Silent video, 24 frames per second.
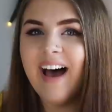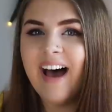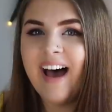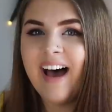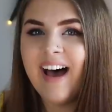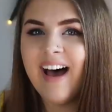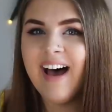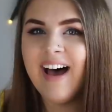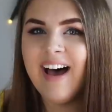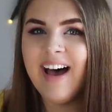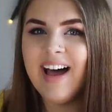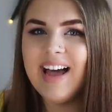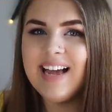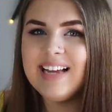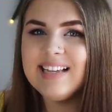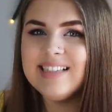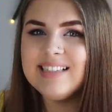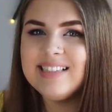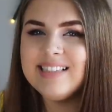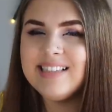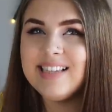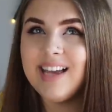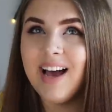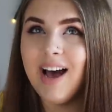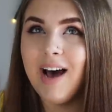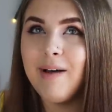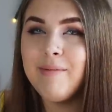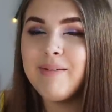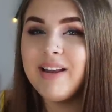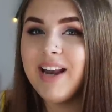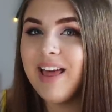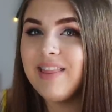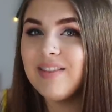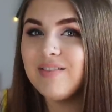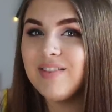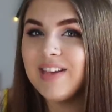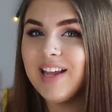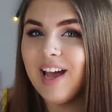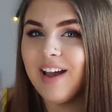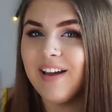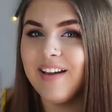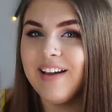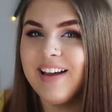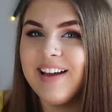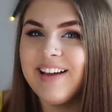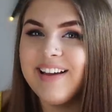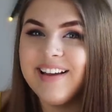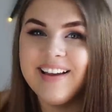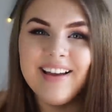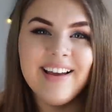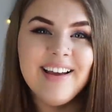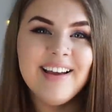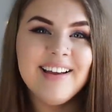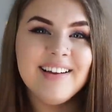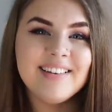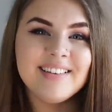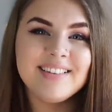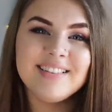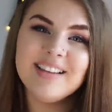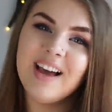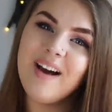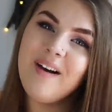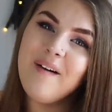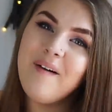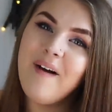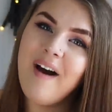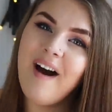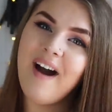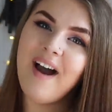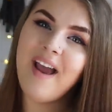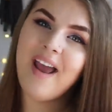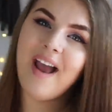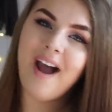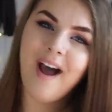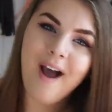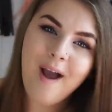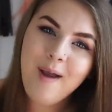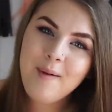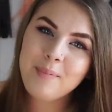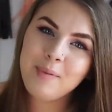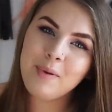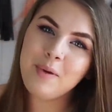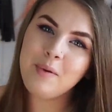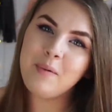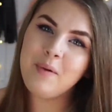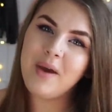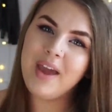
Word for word: and I'm gonna end the video. So I hope you